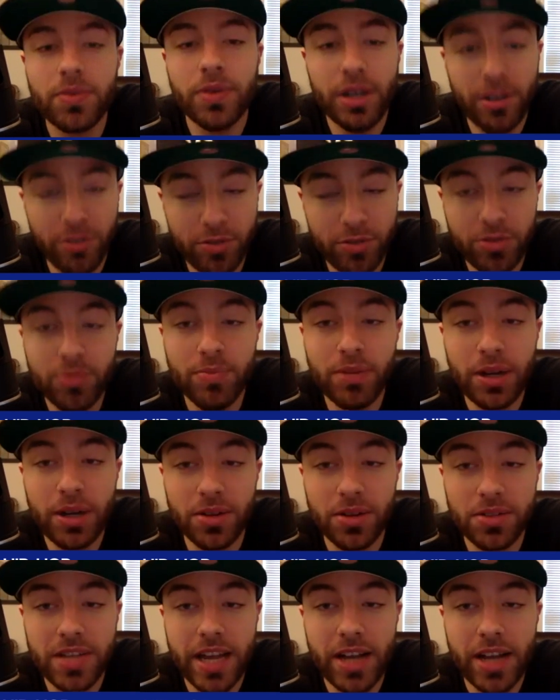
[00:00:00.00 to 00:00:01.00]
We have
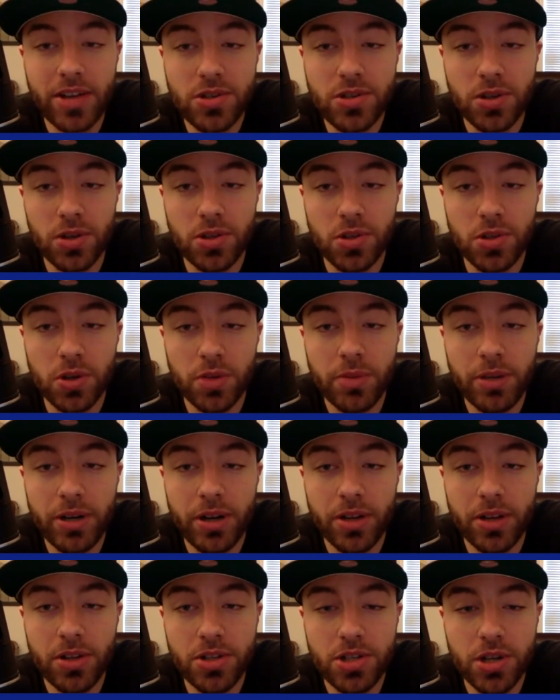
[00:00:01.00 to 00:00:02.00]
Merryl Tengesdal joining me
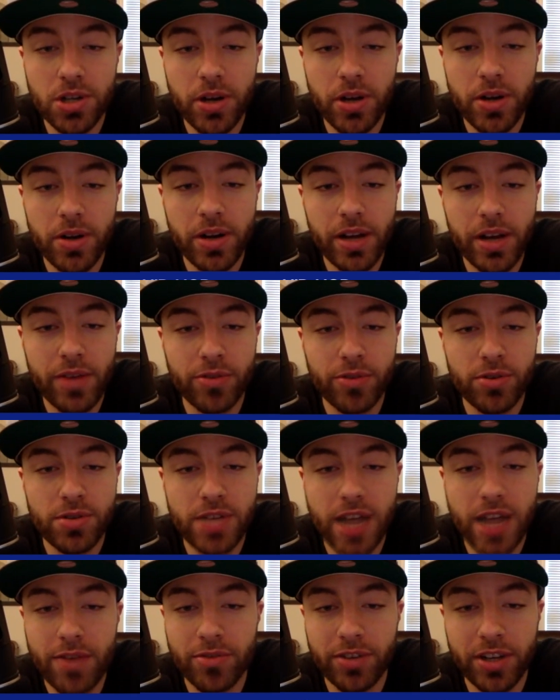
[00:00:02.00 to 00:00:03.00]
here on the show here today,
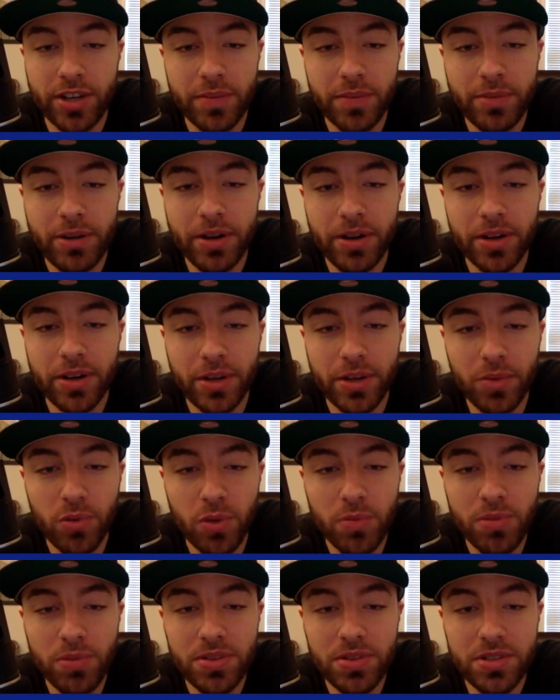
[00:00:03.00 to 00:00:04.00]
first African American
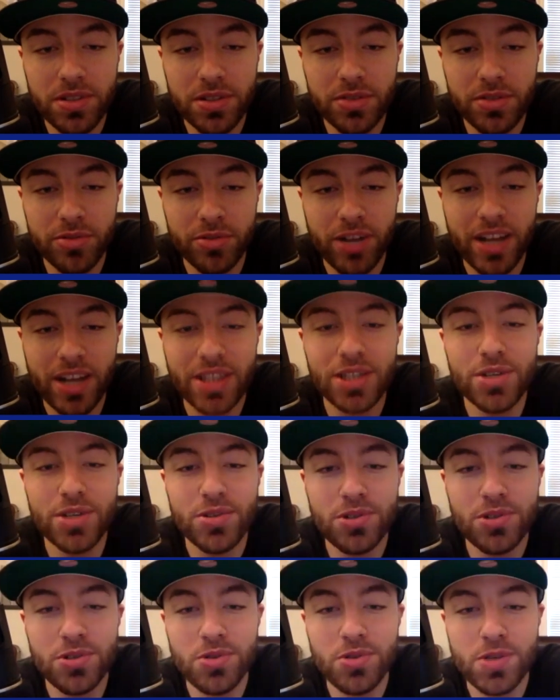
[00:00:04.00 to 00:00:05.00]
woman to fly the U
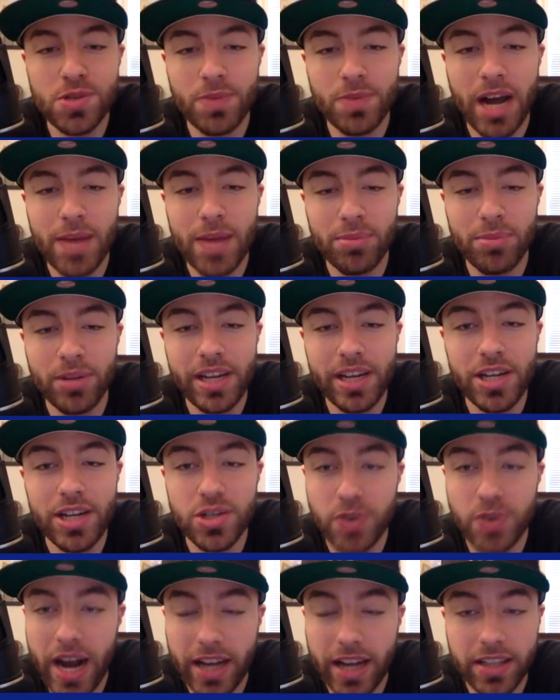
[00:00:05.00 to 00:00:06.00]
2 spy plane,
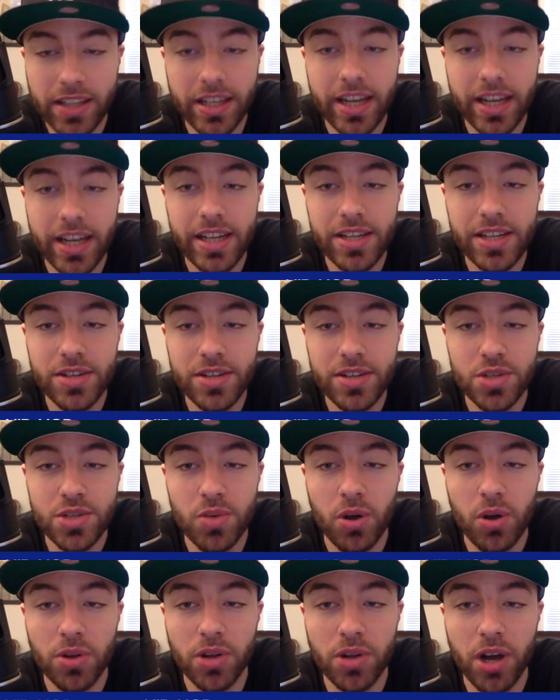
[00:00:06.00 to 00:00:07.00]
Dragon Lady, as
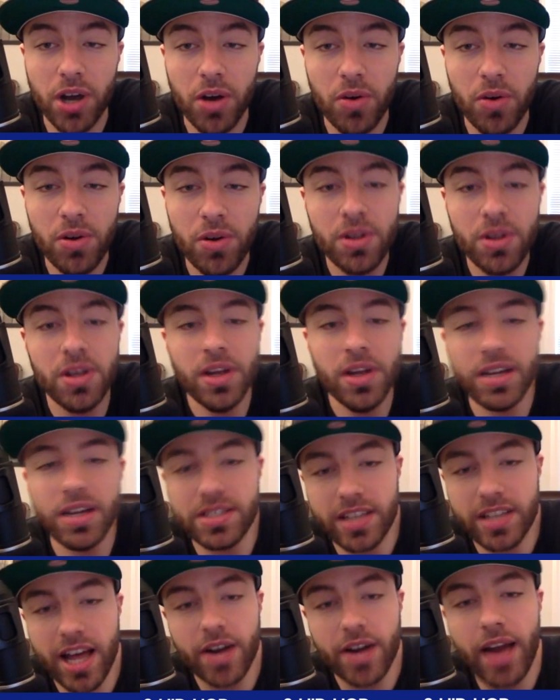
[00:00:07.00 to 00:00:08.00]
you all know.
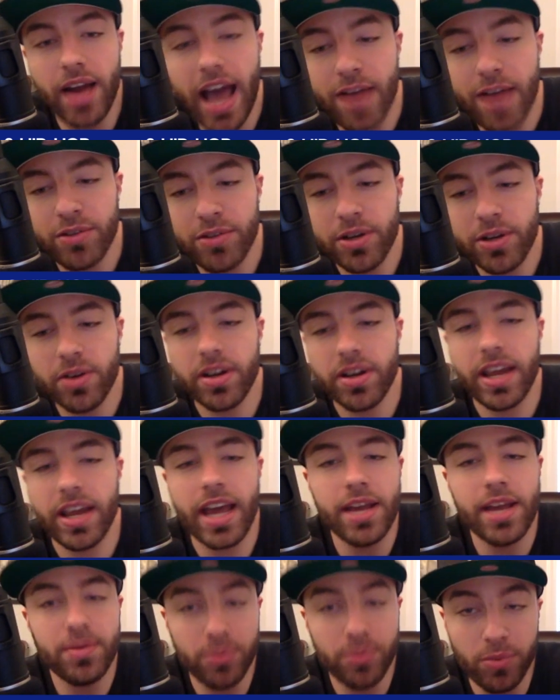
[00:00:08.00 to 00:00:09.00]
It's an honor to have you here
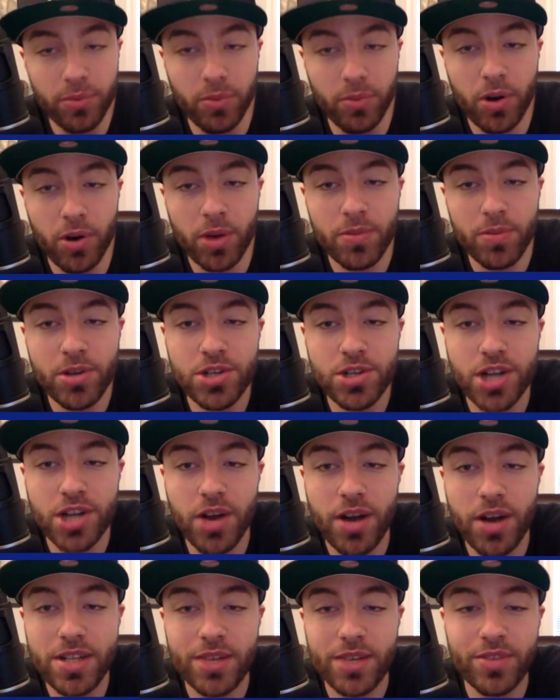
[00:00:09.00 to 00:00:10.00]
today. Welcome to the show.
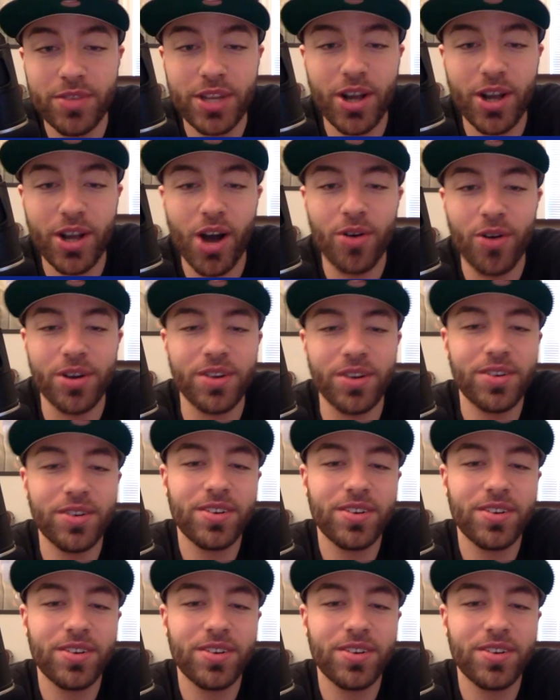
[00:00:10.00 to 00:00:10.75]
How's everything going?